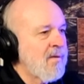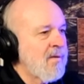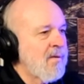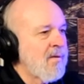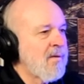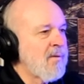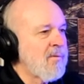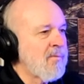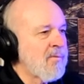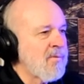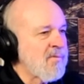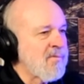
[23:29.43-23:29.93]

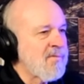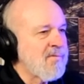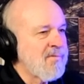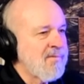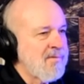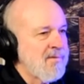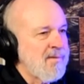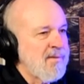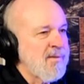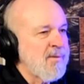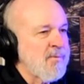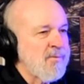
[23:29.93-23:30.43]
it was
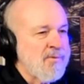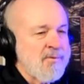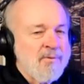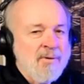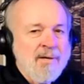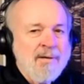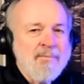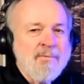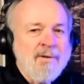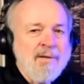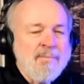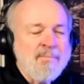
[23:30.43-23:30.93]

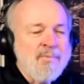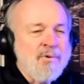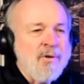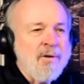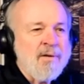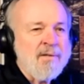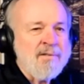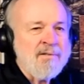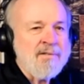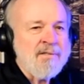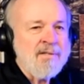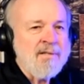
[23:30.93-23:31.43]
great when I
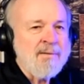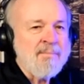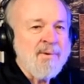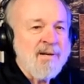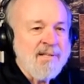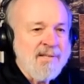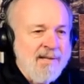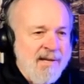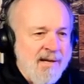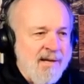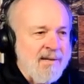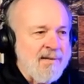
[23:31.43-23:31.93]
brought my
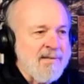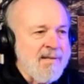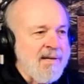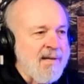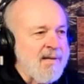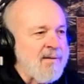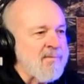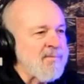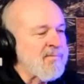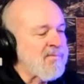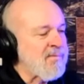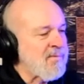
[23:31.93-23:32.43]
dad
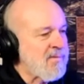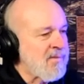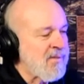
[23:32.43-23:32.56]
down